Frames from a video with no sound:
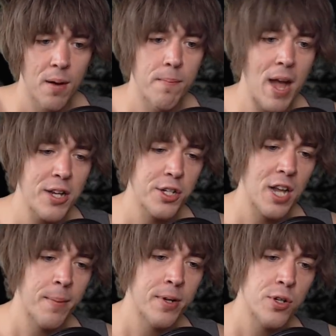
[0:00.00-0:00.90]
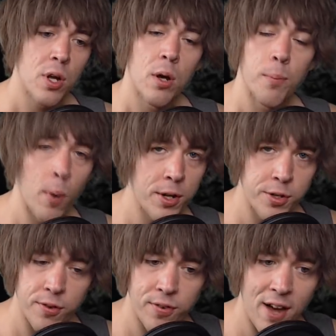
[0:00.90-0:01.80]
magic damage
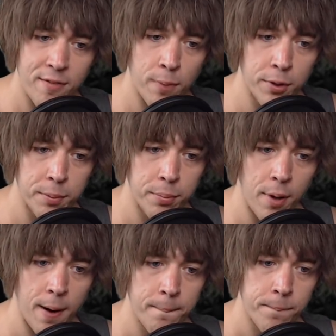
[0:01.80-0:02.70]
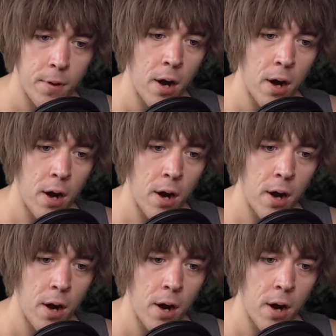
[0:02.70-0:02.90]
0.25 multiplier.